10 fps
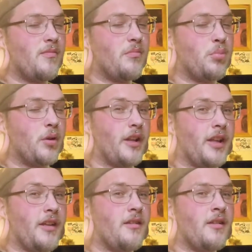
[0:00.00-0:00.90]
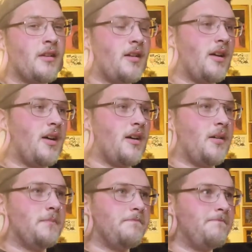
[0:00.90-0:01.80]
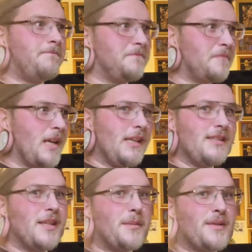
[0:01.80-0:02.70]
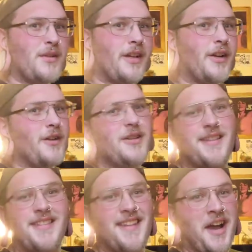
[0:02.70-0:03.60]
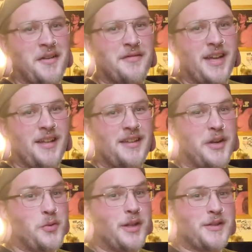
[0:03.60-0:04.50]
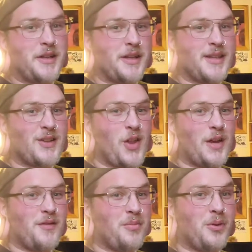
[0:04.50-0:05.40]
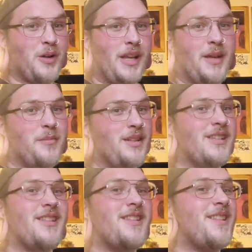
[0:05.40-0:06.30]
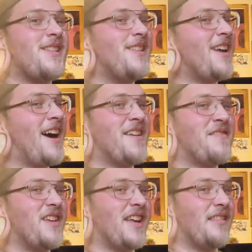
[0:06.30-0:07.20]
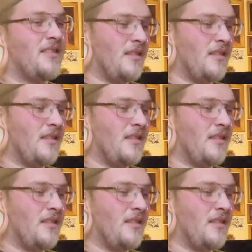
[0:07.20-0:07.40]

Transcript: Brilliant. Um, Demon Slayer, not a fan. I know that's gonna cause a lot of uproar and hate, but not a fan.